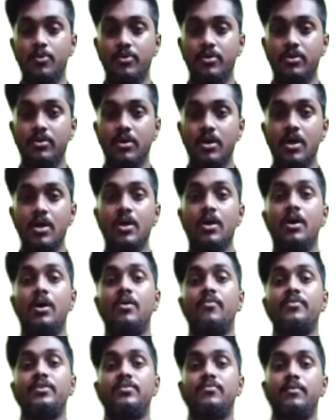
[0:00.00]
motor,
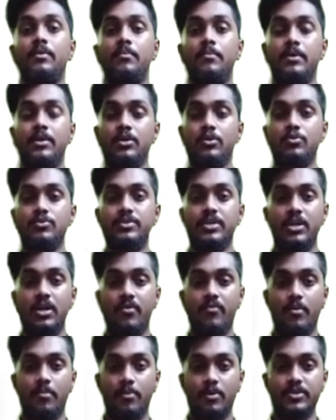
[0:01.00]
which will be used in
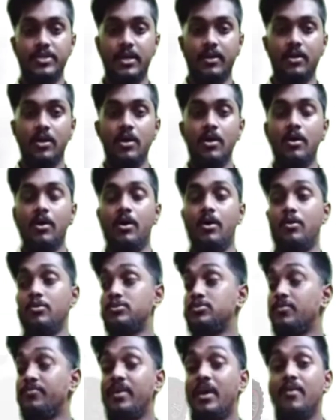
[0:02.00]
our project.
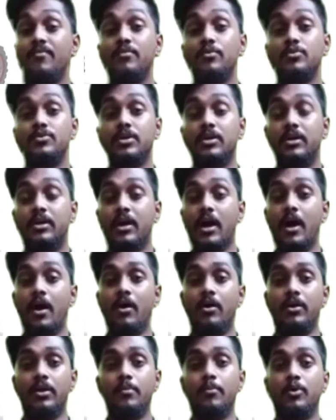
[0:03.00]
Also we have used
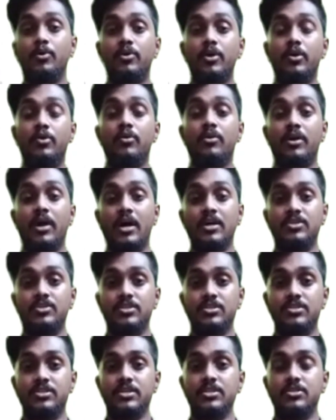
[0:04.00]
a remote control car
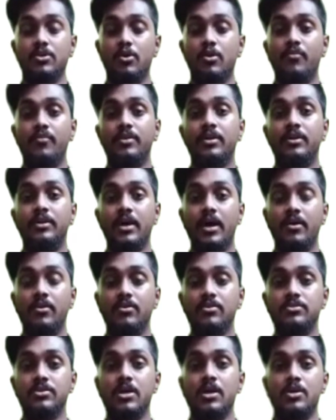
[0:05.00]
chassis along with the
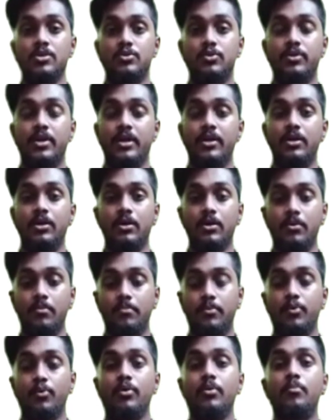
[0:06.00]
tires, so that
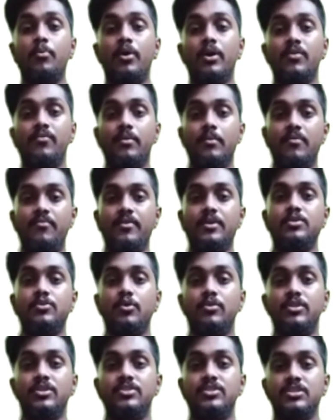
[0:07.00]
the drone body will be fixed
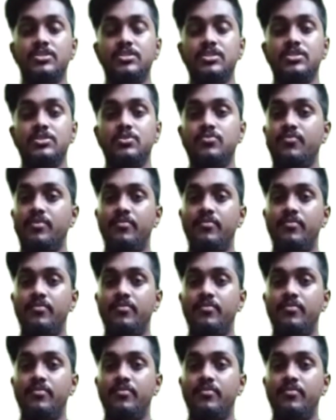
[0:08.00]
on this chassis,